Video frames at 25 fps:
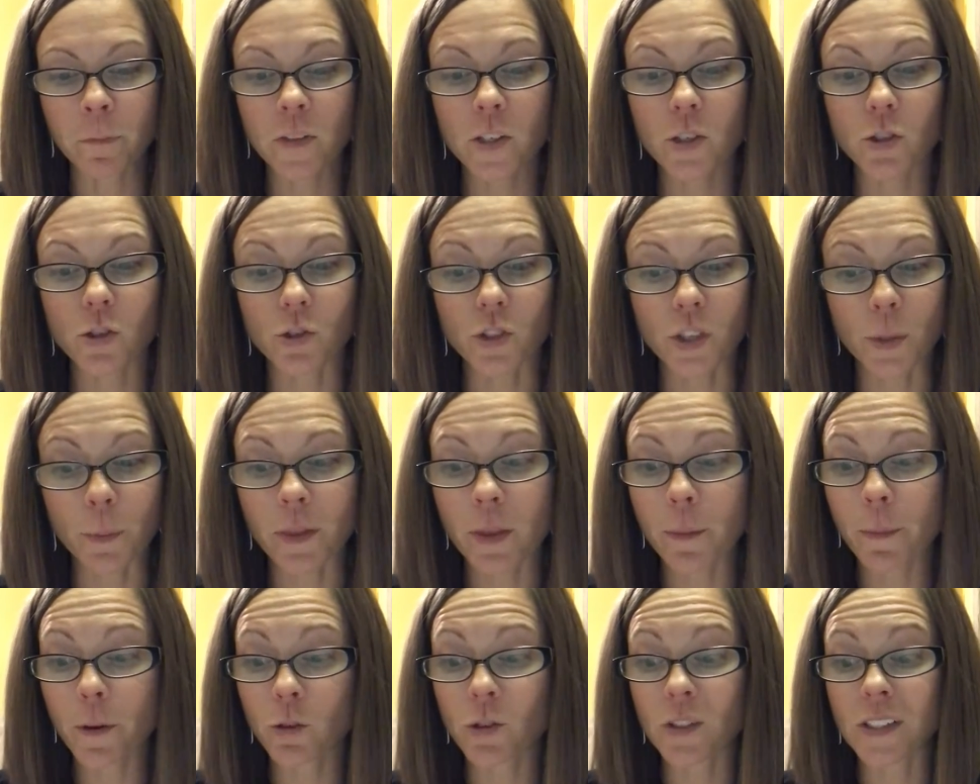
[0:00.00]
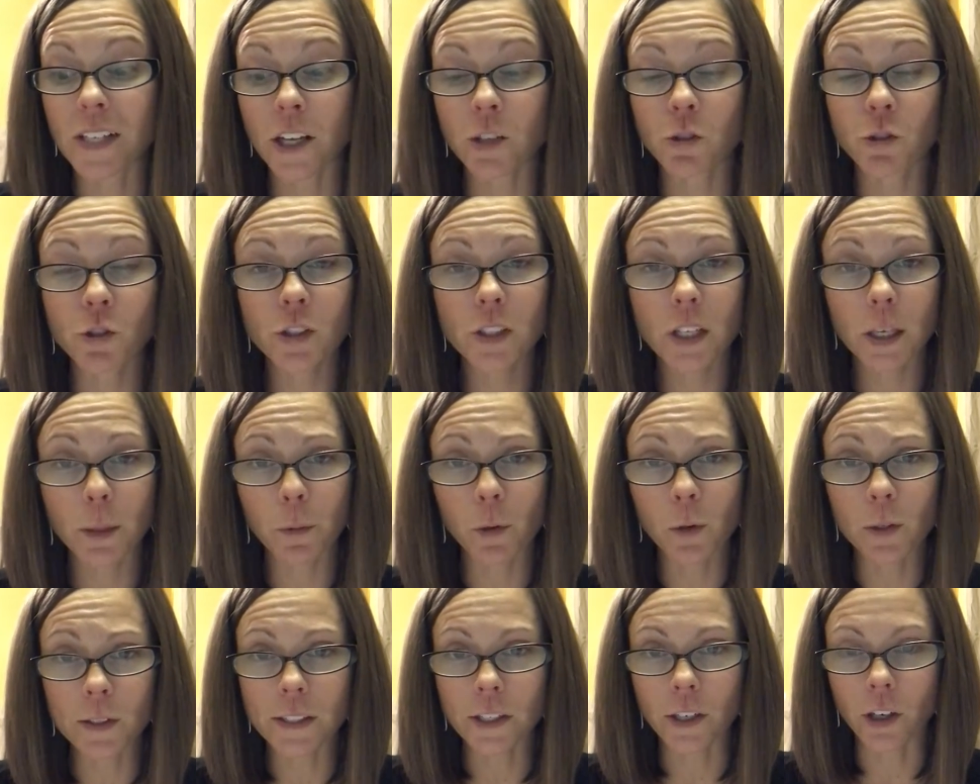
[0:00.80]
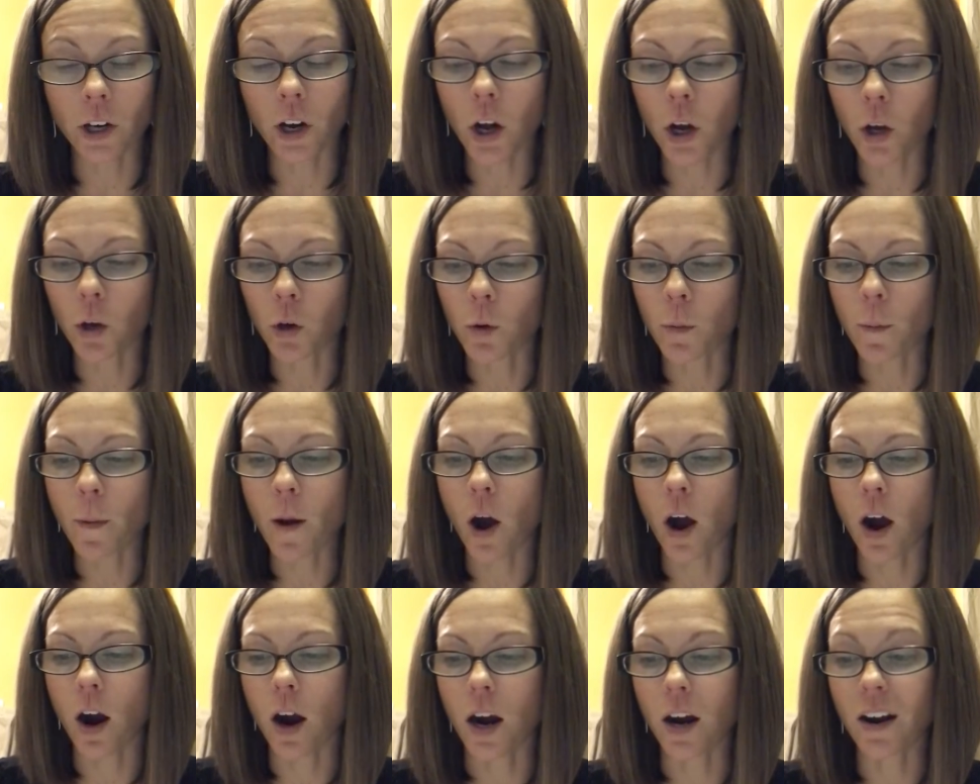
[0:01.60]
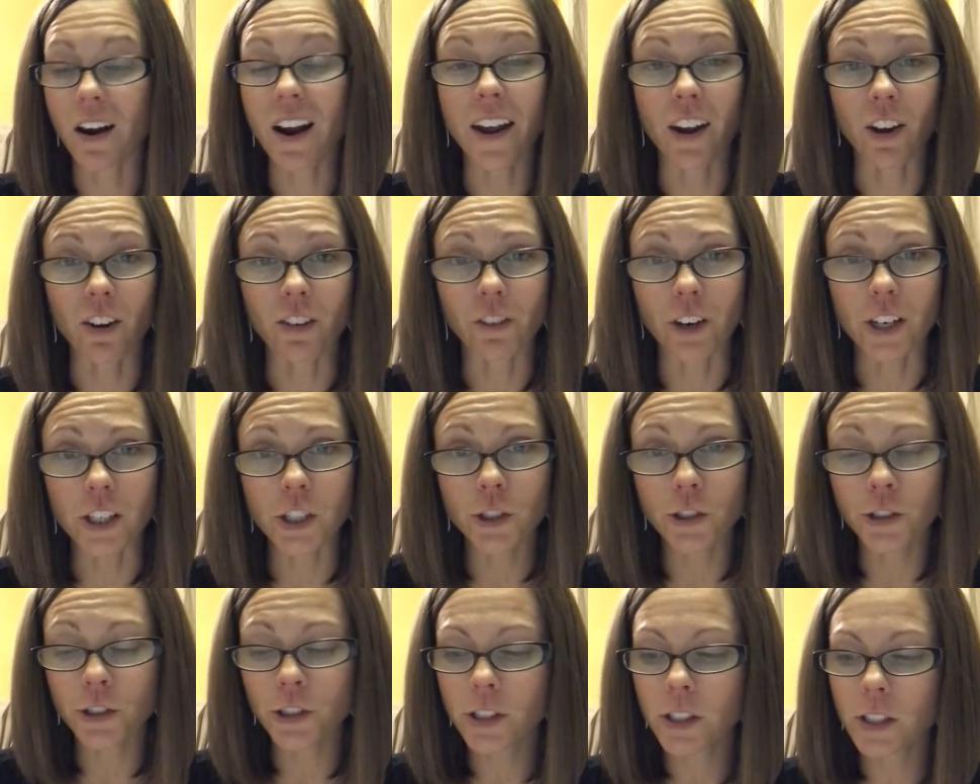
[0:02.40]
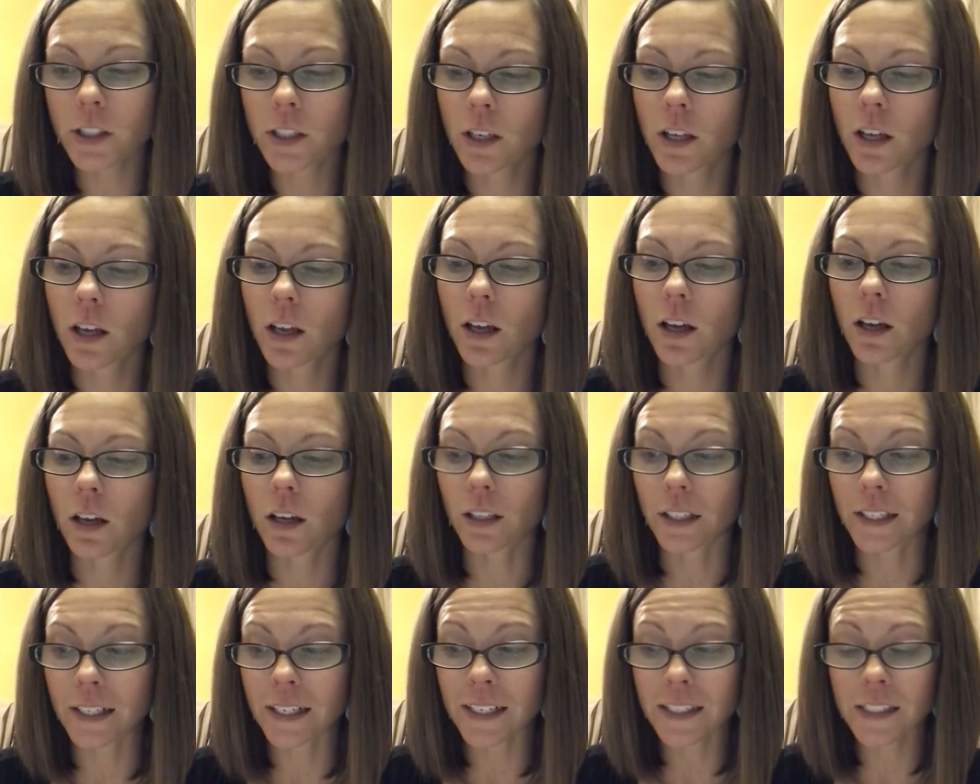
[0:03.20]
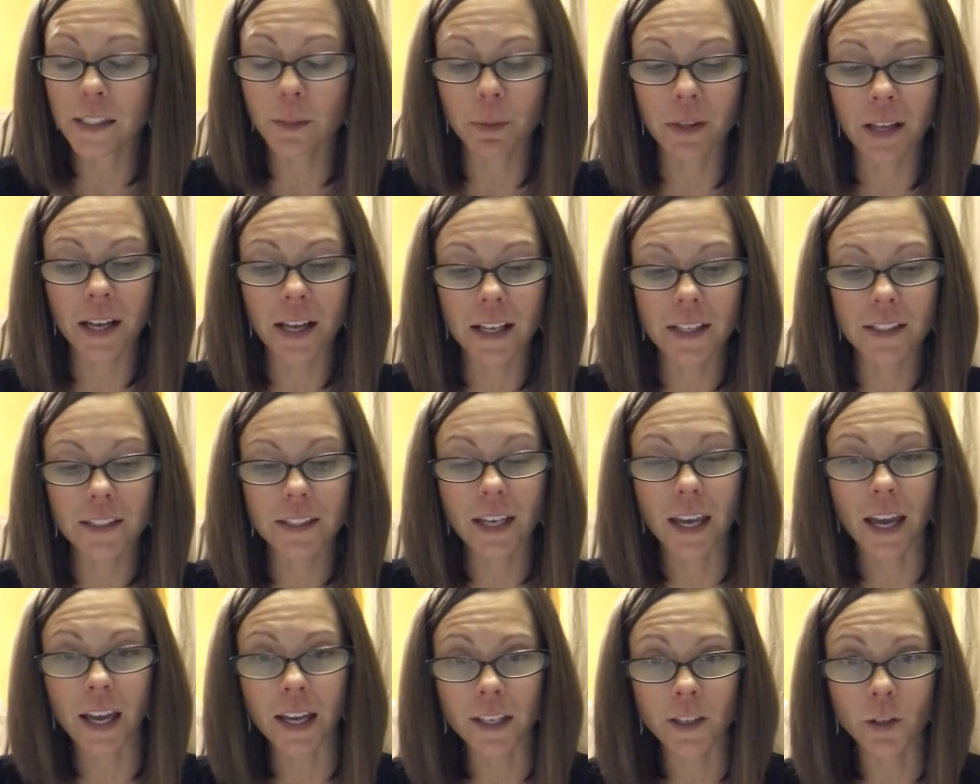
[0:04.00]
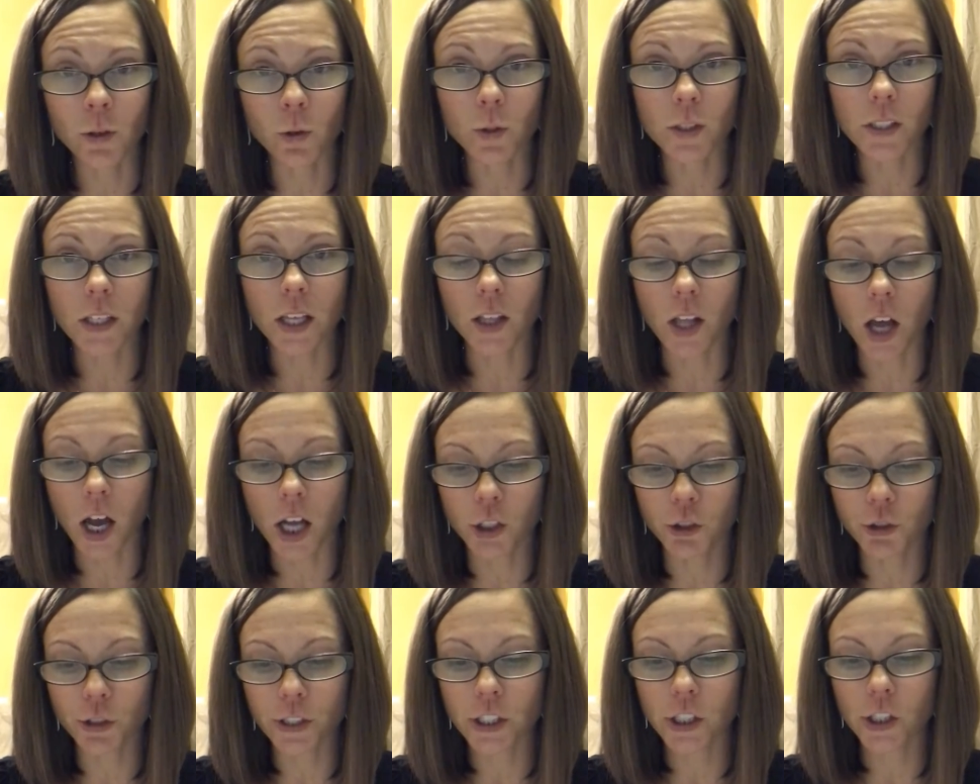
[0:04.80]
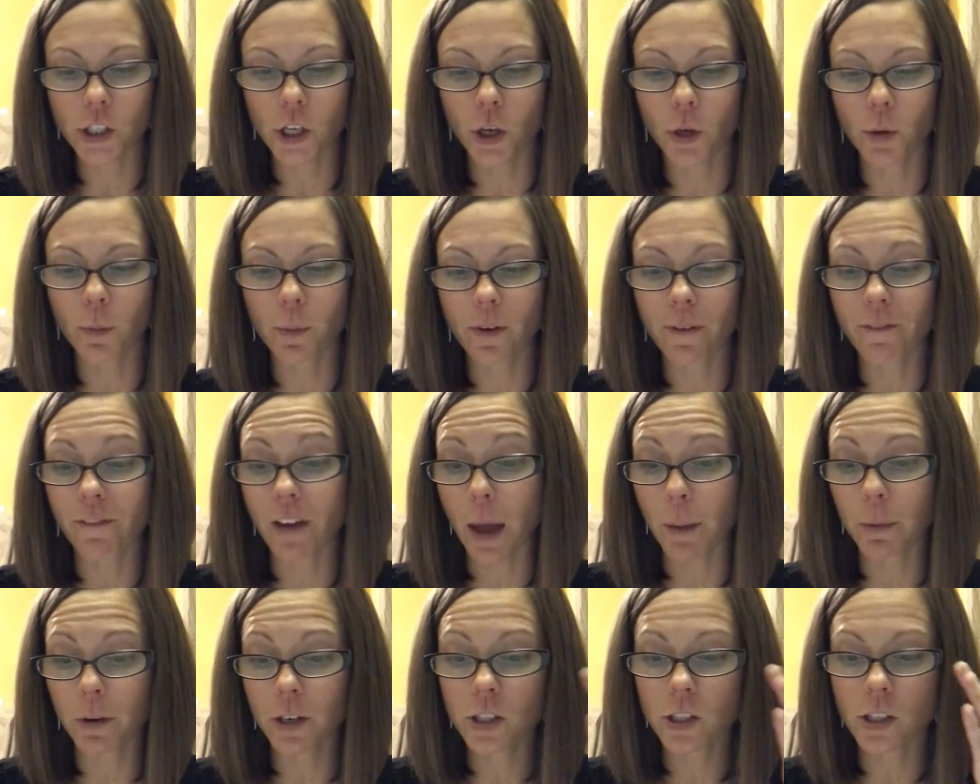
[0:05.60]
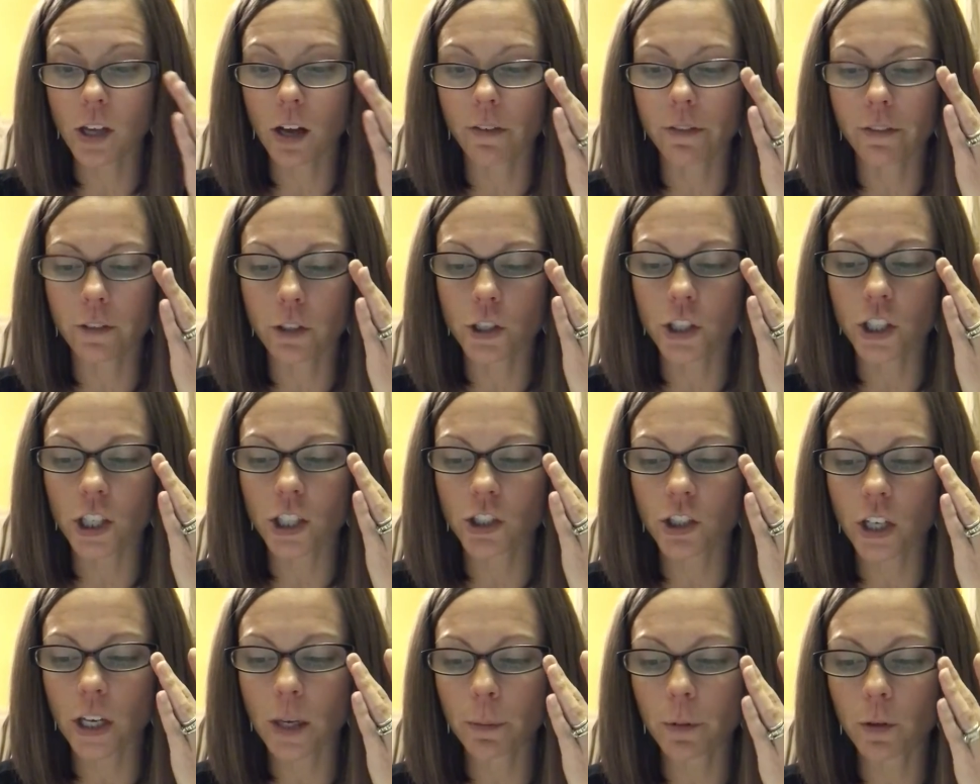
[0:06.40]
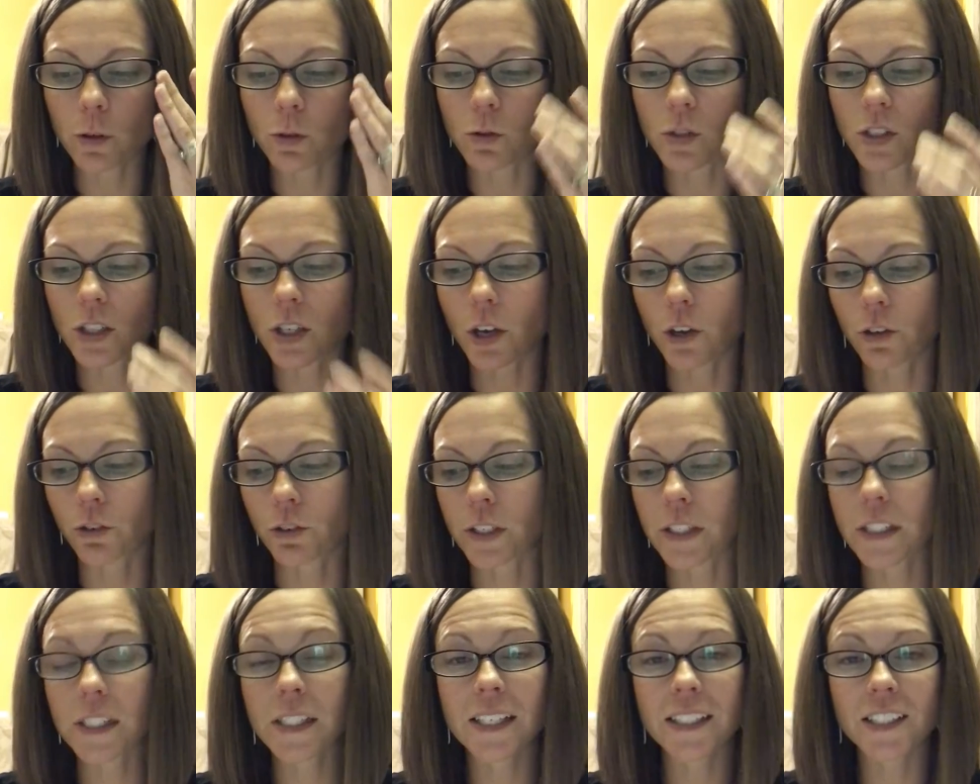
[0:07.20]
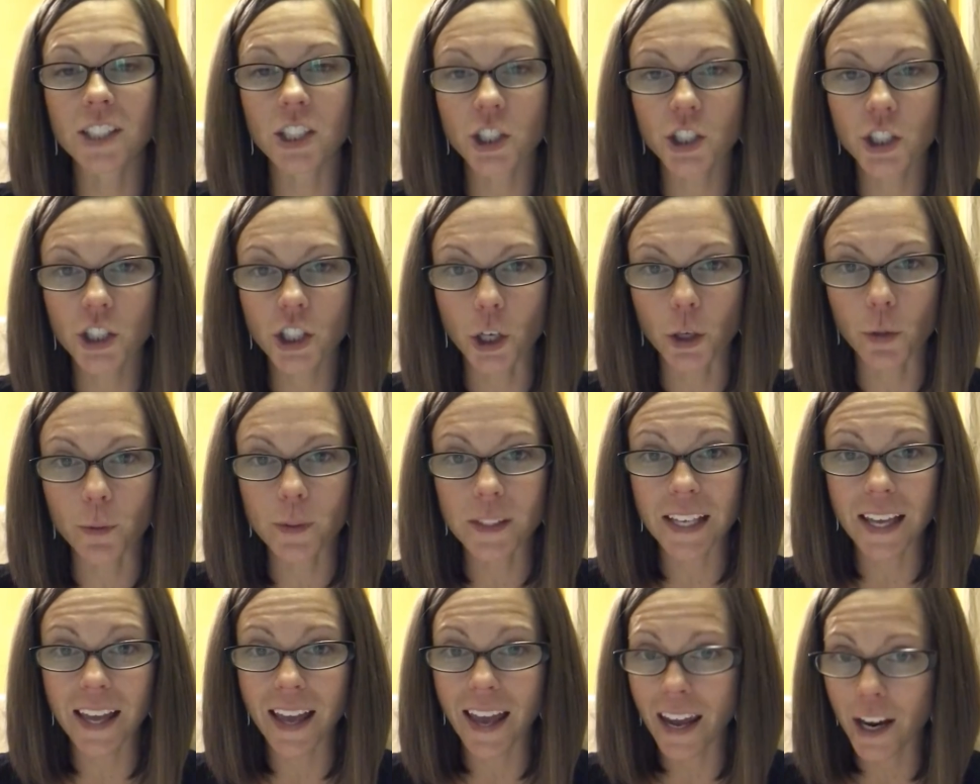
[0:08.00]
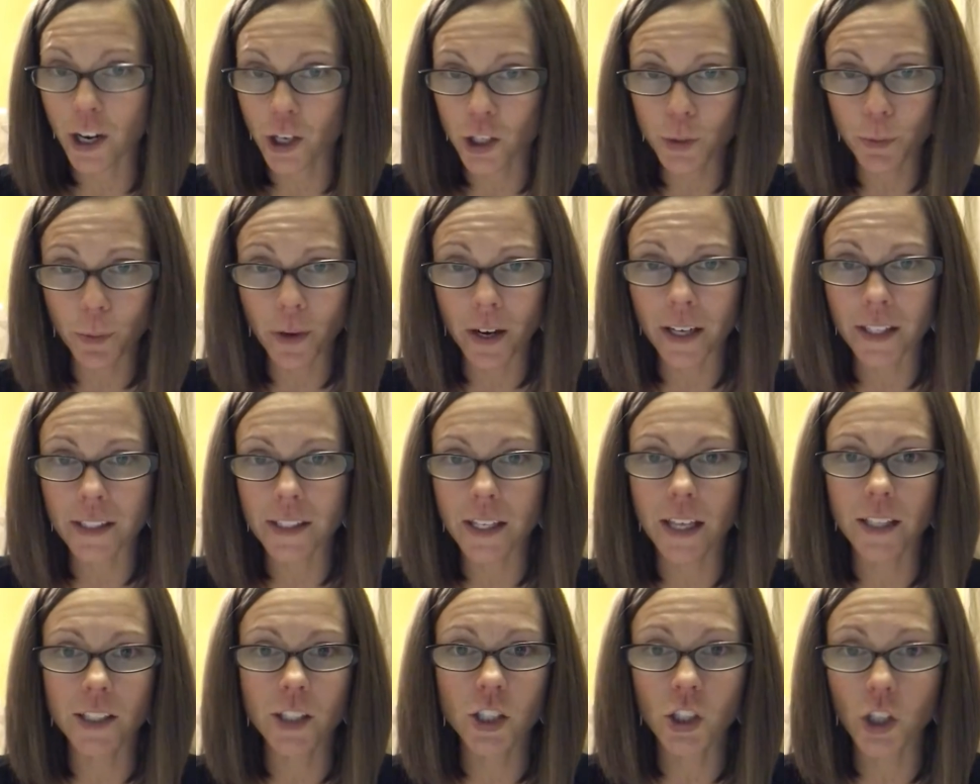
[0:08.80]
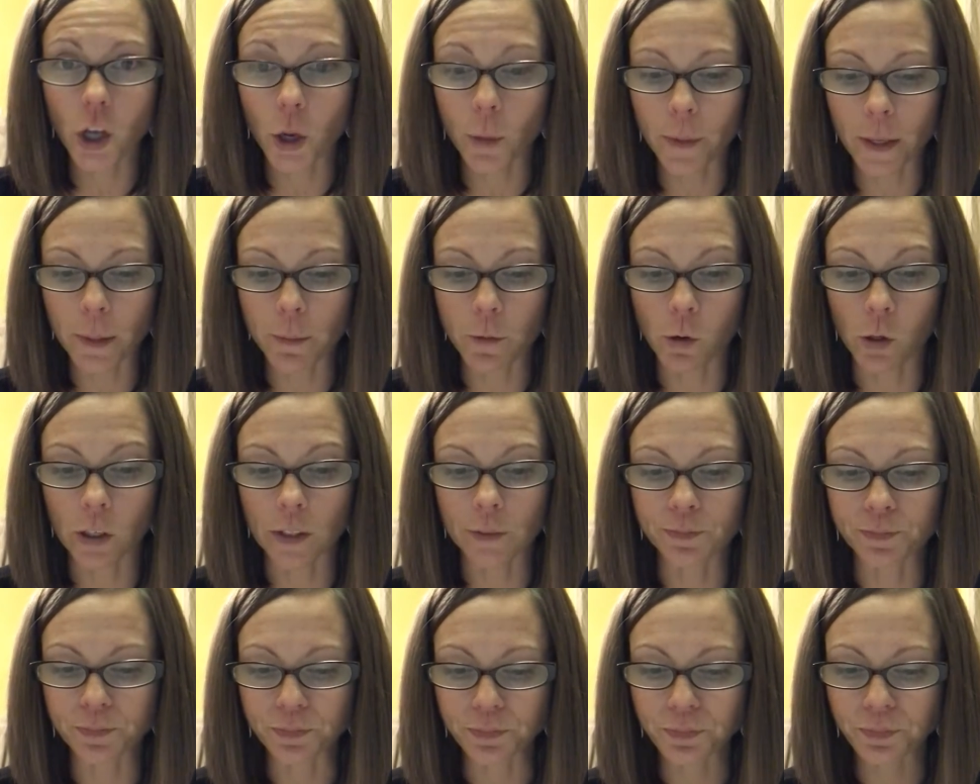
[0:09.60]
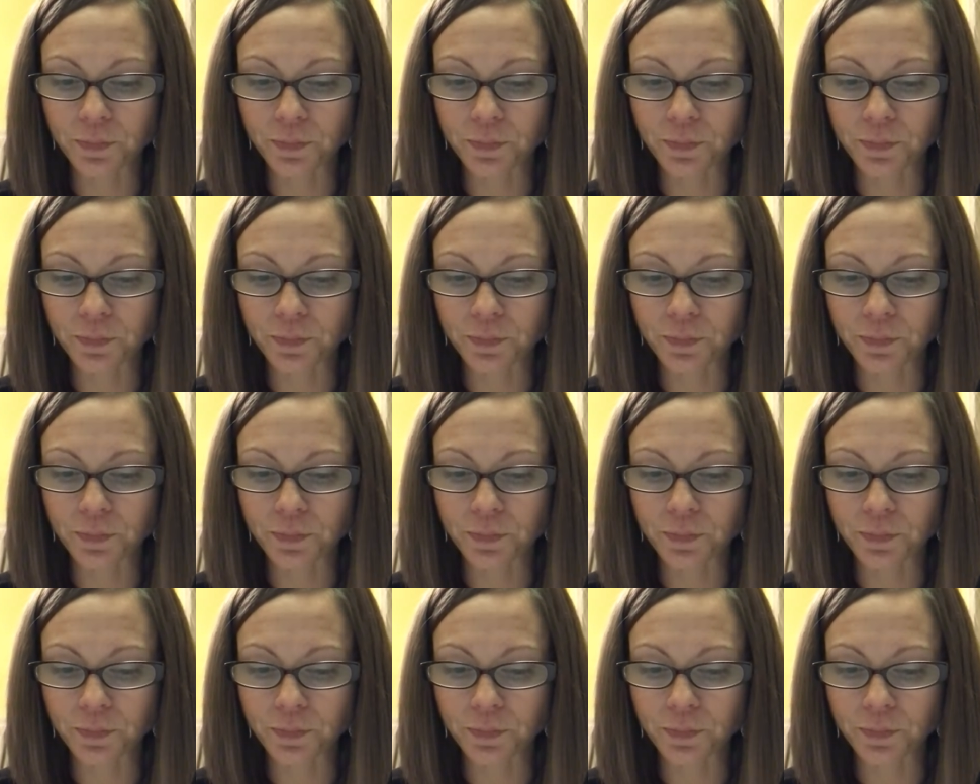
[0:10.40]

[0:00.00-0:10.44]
So some of the most dangerous chemicals in our home are air fresheners, cleaning supplies, candles, laundry soap, fabric softeners, shampoos, deodorants, dish soaps, hairsprays, and so many more.